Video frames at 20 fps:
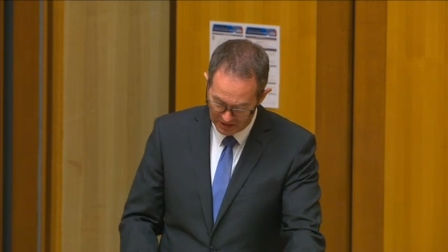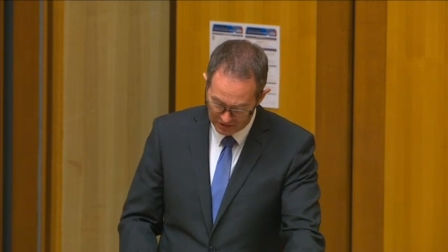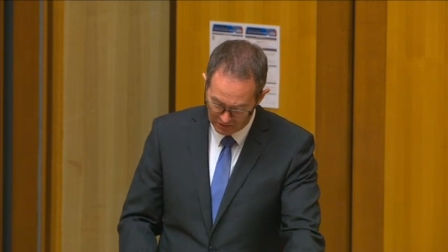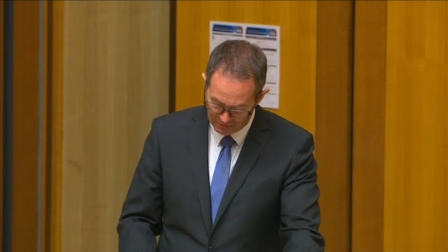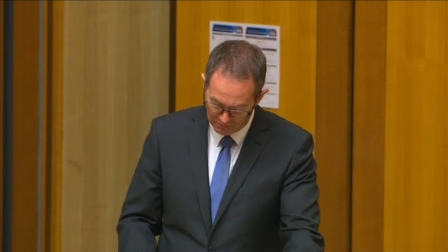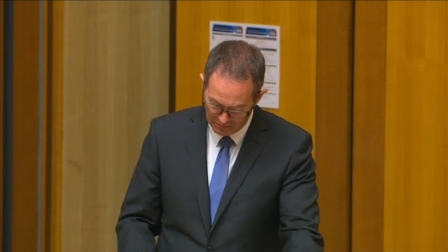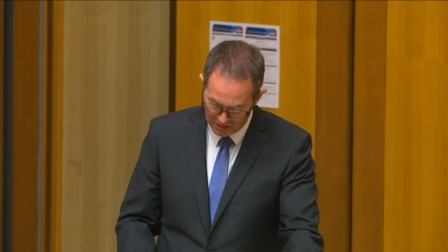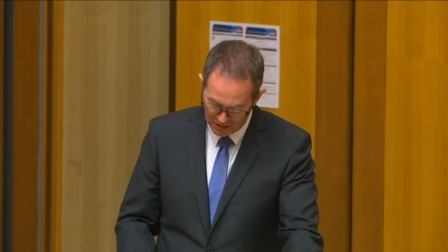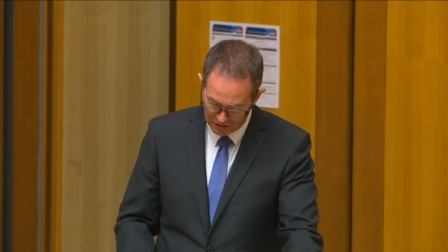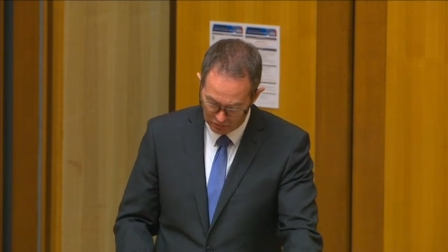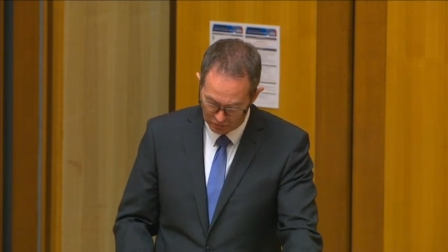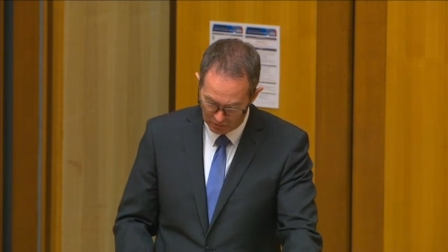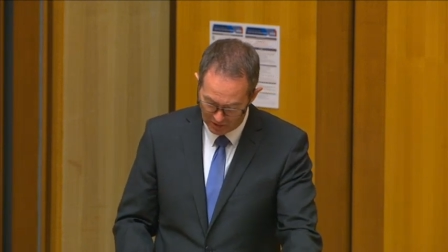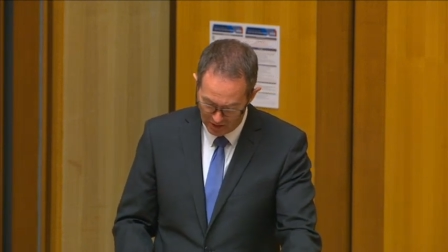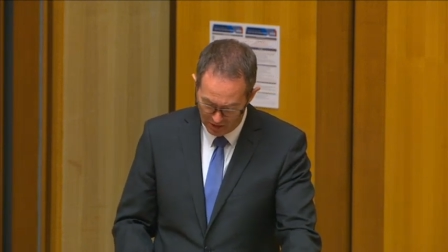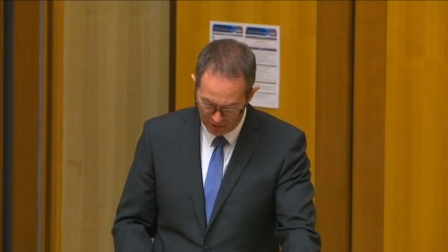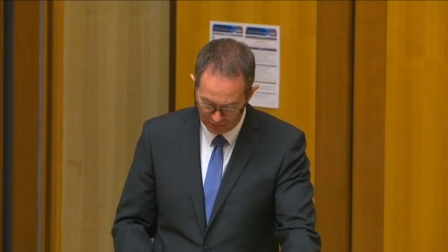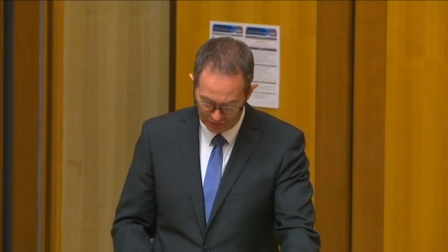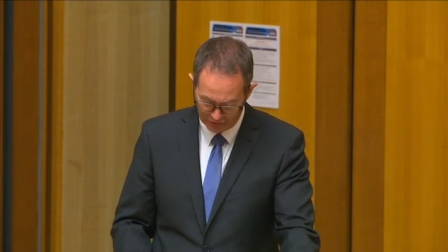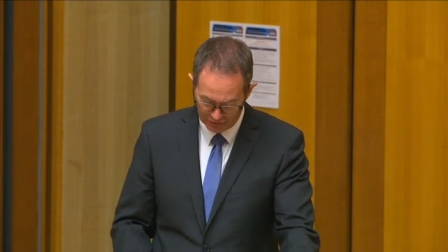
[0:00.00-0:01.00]
into mental
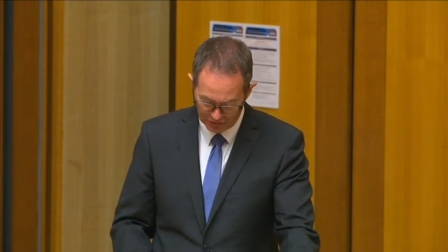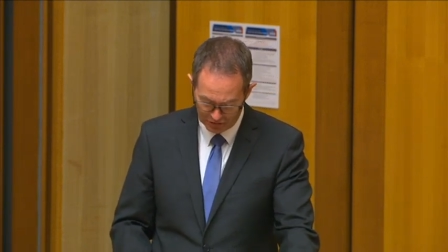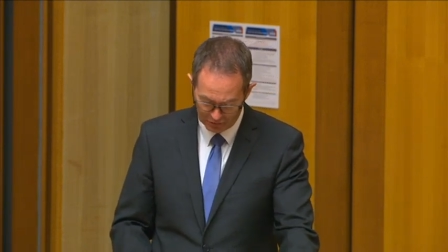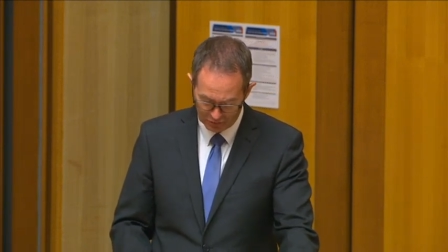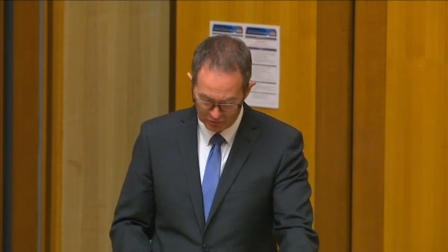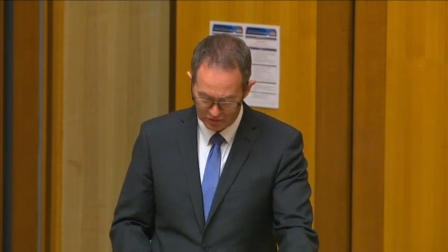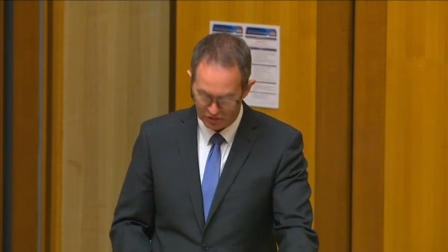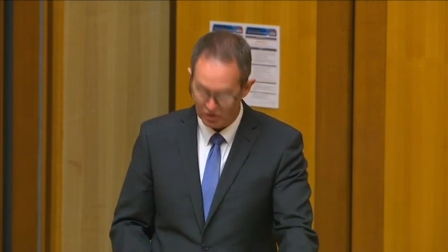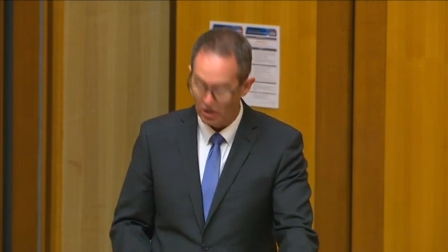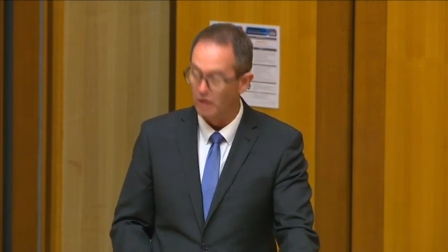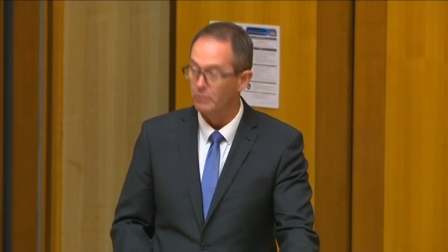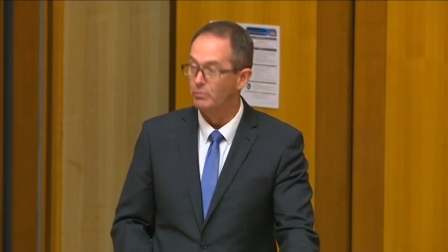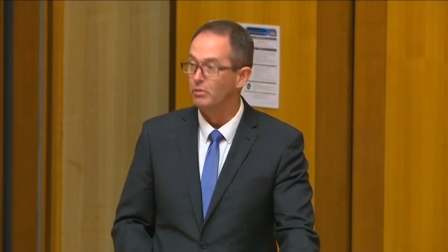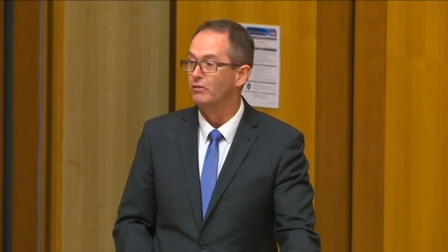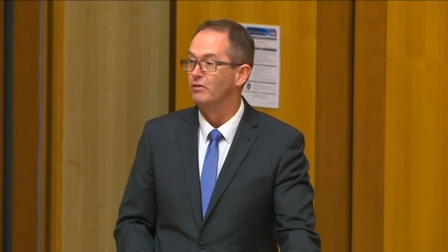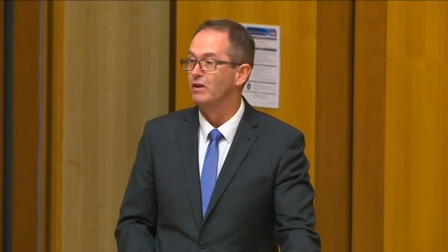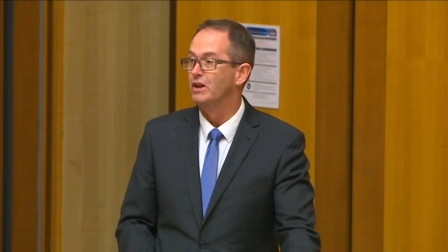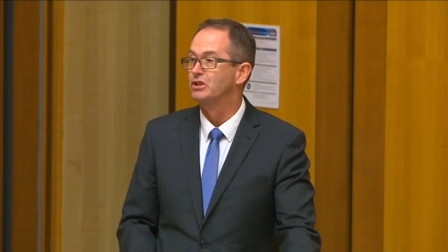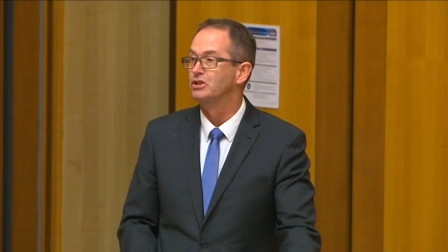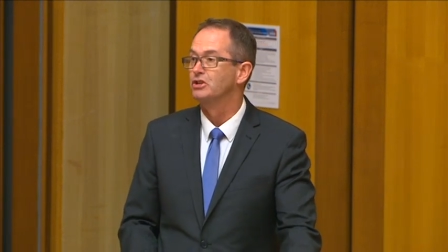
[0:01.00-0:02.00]
health and suicide
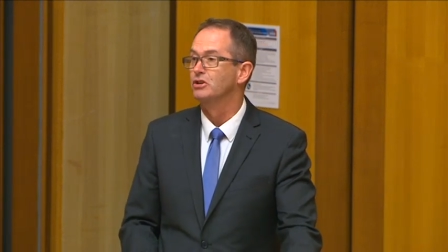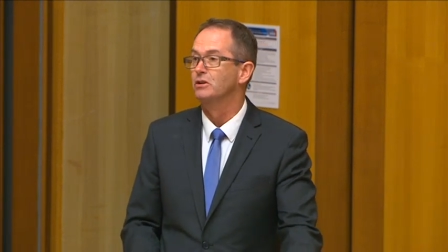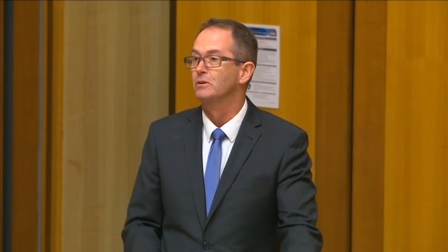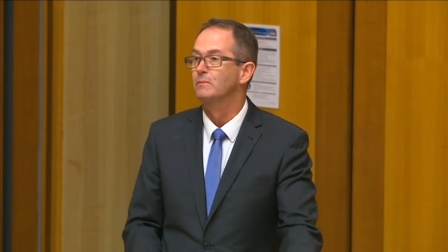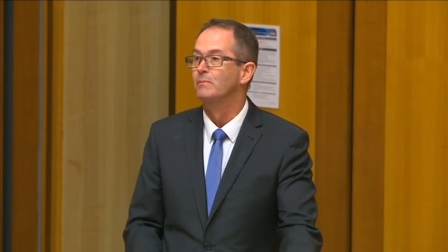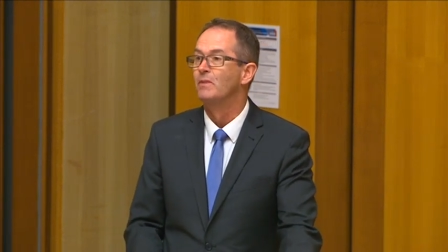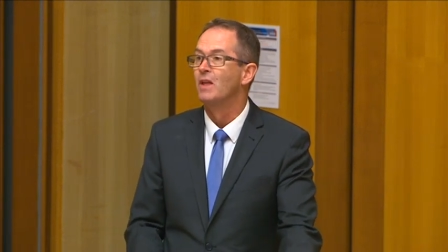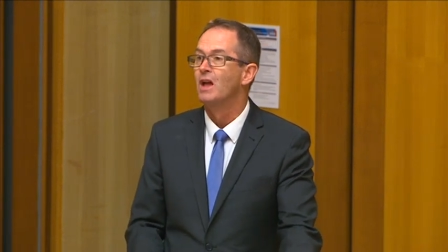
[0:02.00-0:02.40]
prevention,